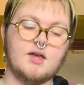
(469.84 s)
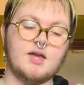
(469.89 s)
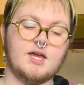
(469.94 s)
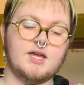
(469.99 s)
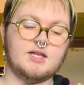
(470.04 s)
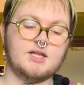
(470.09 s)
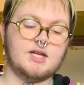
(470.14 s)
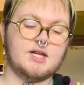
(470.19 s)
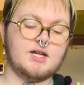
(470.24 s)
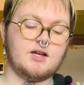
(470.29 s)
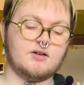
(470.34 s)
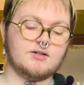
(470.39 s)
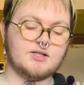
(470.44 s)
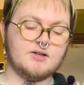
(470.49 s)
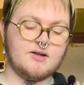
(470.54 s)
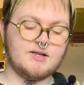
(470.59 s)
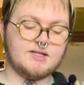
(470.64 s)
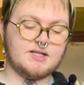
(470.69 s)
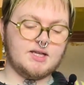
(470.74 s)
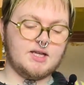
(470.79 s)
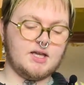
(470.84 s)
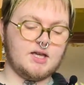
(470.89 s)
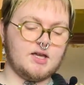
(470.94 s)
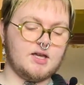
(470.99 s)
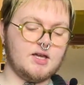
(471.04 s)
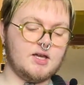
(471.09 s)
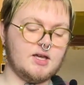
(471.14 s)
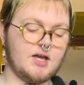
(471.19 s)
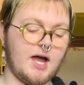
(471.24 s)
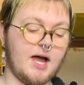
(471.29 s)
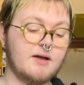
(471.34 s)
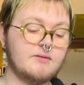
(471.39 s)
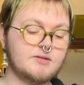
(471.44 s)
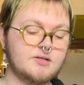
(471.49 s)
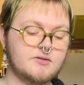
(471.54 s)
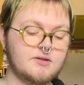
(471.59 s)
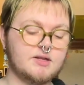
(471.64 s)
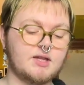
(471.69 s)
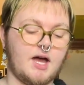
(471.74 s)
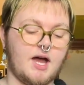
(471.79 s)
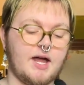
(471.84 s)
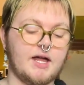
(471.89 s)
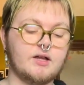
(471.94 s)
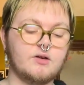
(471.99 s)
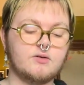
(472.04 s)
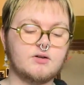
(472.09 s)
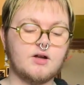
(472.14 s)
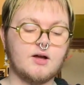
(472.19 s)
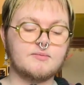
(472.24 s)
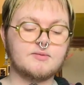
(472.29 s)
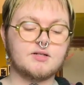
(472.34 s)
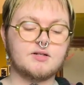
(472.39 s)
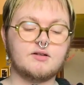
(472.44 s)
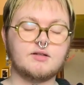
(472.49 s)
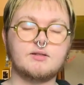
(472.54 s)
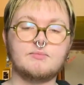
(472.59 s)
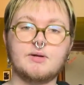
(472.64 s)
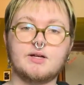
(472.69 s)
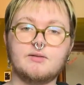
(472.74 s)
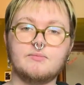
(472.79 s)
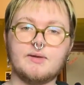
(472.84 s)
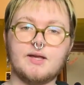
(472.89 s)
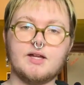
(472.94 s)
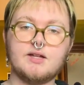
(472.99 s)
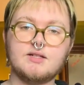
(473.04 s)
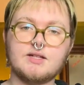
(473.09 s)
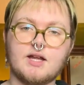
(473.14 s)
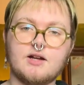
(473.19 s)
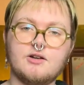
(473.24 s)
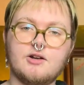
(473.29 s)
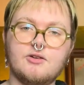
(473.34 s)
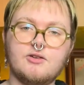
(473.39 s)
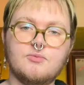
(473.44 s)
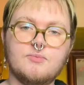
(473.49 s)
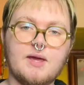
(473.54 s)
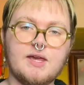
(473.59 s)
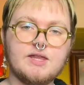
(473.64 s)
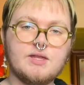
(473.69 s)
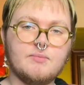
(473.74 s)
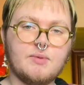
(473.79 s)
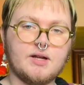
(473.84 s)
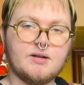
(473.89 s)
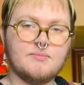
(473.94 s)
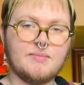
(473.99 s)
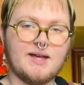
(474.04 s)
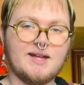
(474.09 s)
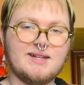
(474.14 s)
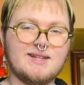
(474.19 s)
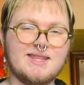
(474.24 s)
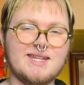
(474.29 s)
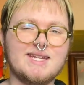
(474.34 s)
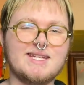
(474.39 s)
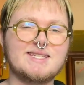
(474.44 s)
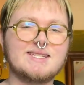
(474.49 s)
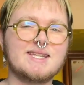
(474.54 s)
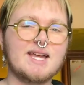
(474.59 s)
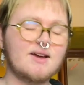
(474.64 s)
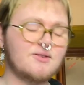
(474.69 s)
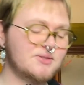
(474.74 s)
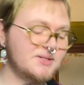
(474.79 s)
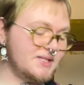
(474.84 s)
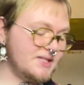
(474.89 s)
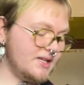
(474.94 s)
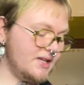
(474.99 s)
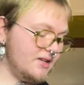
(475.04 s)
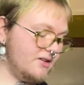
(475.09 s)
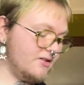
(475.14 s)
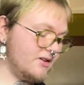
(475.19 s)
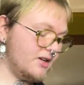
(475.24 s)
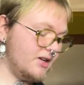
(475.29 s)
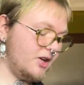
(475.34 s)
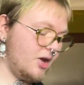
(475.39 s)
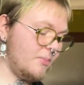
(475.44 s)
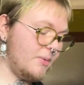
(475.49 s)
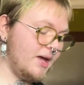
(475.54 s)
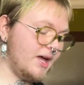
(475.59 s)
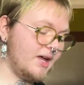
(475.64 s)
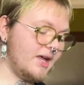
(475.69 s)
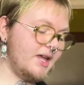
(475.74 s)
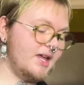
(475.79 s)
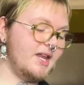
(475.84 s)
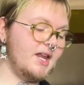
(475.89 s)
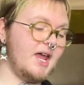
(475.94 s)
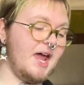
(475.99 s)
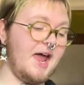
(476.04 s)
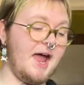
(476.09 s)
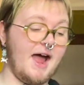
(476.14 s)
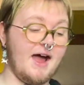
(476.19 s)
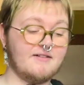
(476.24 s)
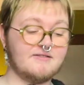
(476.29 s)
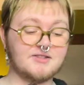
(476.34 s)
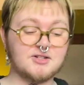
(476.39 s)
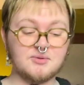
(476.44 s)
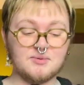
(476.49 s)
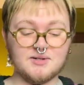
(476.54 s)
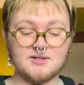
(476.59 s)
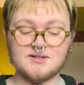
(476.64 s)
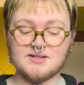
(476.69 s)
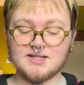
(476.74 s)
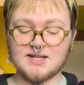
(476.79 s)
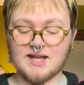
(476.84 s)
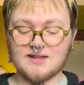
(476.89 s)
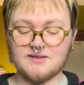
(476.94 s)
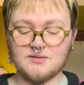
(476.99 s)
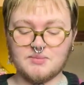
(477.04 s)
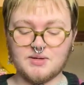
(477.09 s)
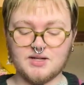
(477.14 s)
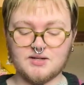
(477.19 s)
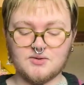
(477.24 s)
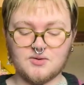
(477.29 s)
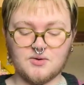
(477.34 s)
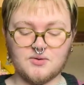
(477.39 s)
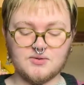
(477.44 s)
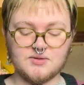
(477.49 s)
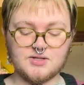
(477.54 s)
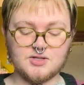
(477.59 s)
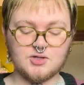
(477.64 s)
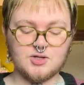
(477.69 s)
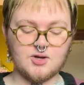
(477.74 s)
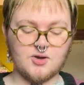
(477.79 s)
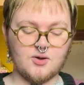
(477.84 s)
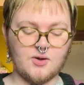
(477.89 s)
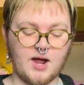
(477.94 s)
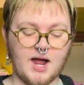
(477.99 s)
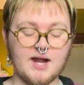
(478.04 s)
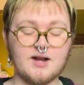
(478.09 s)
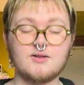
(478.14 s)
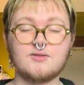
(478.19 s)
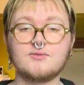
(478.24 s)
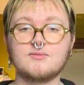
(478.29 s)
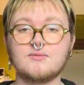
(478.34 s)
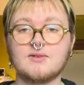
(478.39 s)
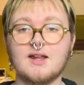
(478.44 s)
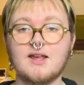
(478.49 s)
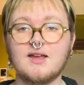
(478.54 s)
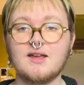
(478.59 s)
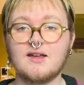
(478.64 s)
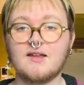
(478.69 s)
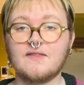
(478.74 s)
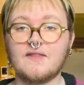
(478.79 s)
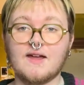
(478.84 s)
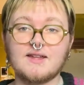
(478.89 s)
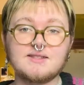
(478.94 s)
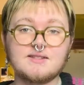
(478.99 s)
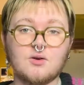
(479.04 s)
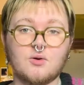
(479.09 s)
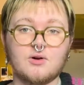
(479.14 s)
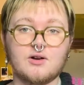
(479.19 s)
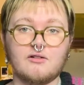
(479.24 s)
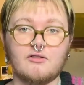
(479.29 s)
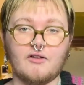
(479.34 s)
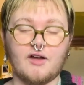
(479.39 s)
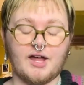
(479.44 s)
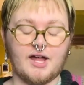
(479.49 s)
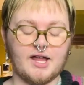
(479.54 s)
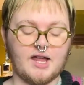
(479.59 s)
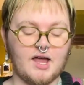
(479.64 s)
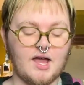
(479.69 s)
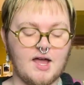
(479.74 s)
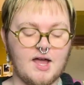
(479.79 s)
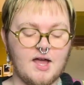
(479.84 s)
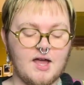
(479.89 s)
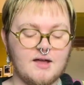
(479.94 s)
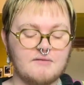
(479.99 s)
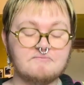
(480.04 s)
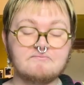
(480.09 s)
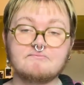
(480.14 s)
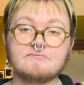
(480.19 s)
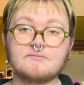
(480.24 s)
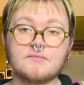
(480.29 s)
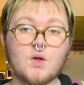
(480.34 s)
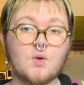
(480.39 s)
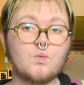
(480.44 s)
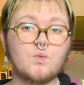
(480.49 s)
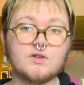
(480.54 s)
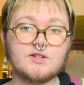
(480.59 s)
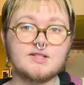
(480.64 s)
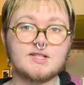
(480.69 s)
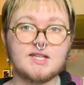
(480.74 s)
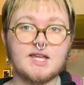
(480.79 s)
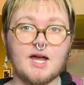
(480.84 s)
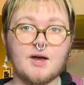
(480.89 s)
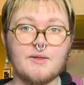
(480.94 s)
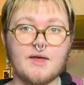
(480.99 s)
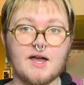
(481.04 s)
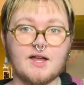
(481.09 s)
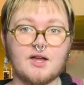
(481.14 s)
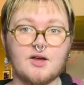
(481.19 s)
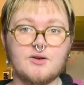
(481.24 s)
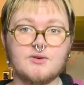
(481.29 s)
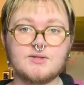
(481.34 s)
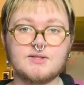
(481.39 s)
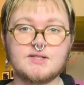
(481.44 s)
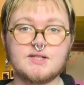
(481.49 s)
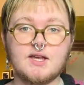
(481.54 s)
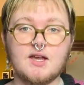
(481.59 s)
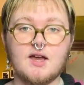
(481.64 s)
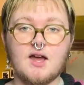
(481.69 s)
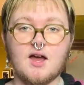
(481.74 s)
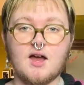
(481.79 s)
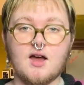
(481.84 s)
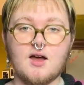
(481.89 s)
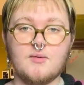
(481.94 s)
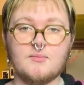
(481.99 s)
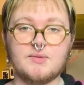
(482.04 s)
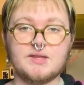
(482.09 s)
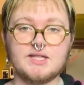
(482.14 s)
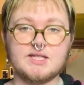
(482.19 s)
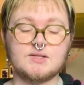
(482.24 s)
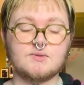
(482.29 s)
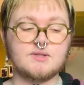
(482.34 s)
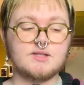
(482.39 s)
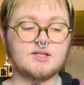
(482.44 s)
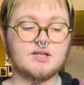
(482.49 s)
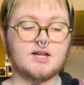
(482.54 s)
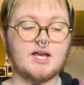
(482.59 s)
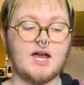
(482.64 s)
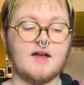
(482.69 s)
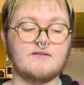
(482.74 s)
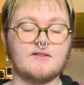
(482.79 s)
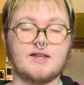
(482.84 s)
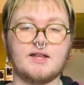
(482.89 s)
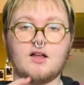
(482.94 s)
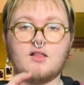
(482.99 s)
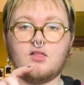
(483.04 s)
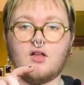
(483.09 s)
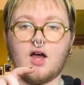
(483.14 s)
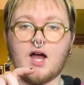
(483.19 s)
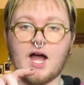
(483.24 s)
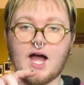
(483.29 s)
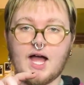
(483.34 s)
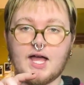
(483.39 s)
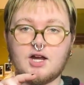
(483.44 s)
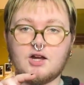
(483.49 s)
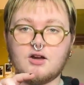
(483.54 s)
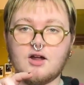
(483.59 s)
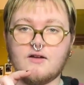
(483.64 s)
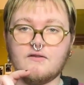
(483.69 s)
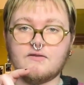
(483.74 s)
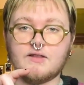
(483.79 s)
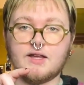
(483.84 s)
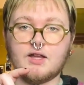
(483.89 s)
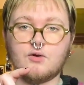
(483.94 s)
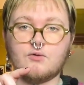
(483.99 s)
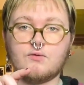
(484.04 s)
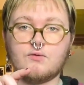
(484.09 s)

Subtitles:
And then it also has like, I'm doing the I-cord option on the button band. I don't know, you make the button band and then it sounds like you're gonna go back in afterwards and add the buttonholes. So that's horrifying. We'll see how that goes. But this one's gonna have like a lot higher of like a